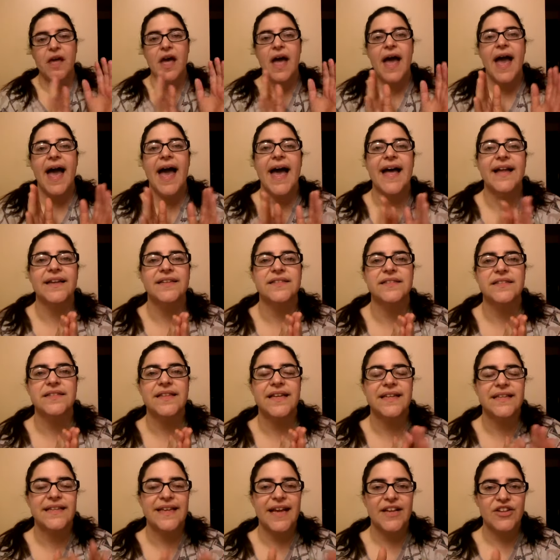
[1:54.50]
And
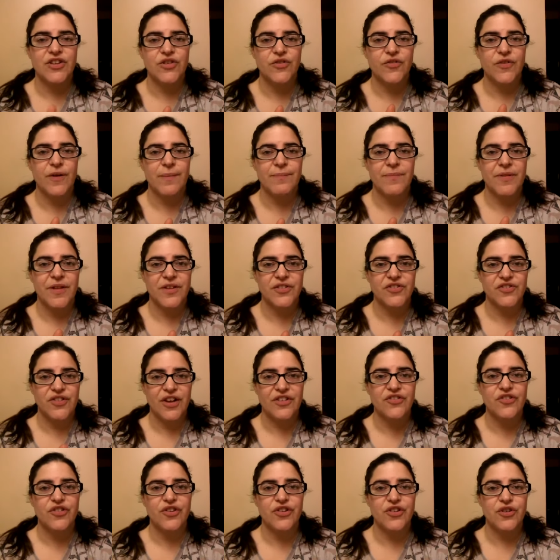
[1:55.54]
they get you from the
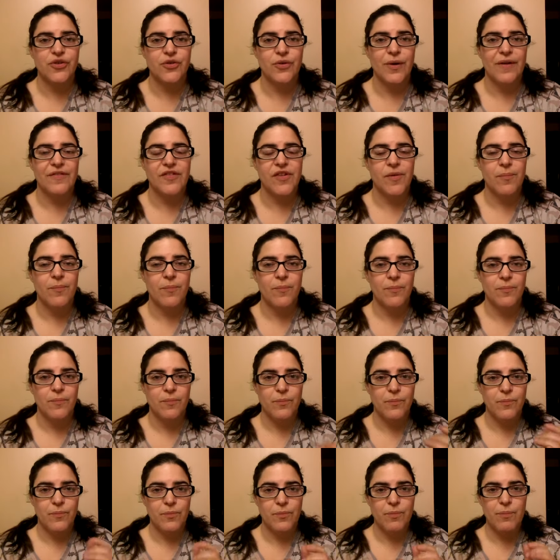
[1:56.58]
stretcher, and you have to
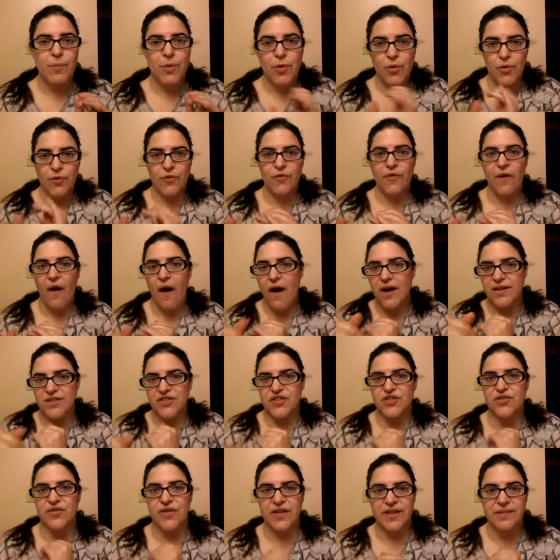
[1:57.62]
move
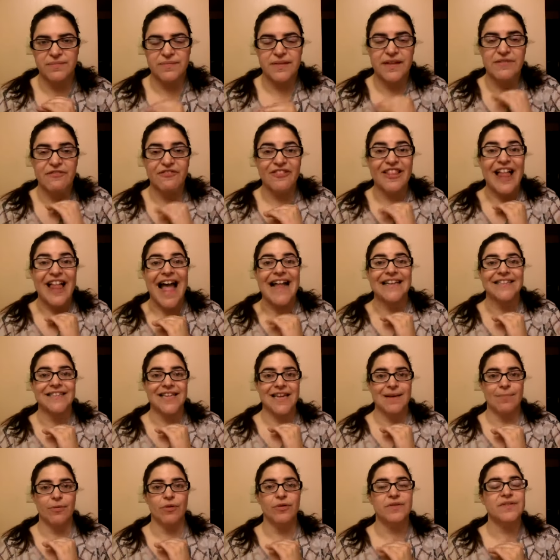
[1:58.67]
onto the flat
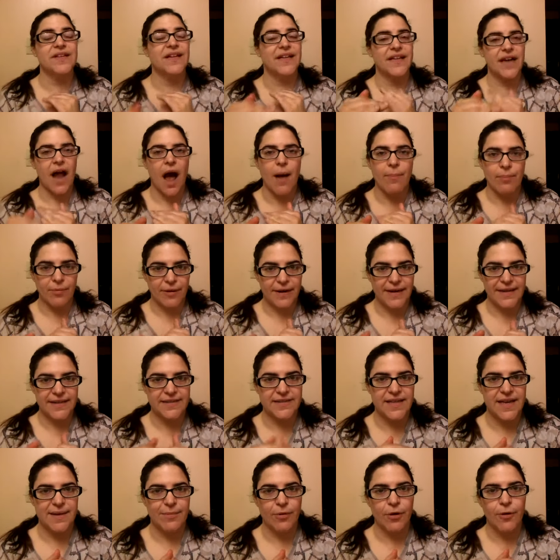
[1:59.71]
table. It's like an operating
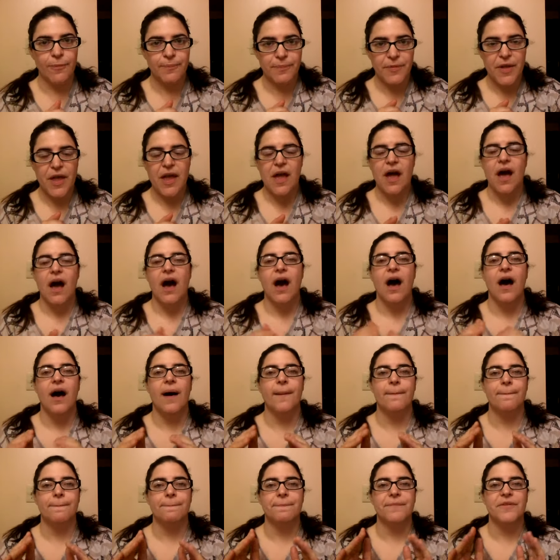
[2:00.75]
table.
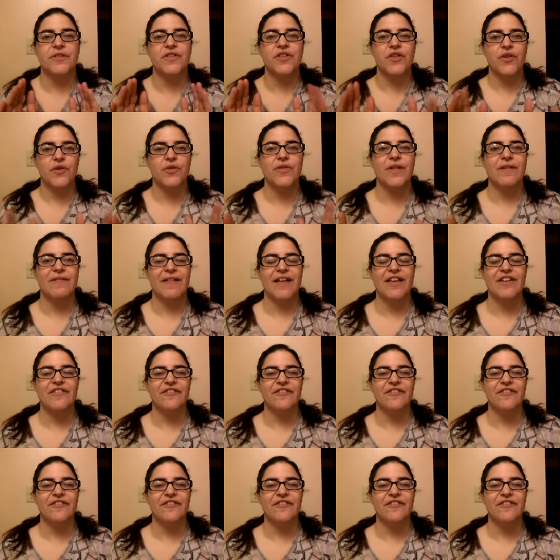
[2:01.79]
So they lay you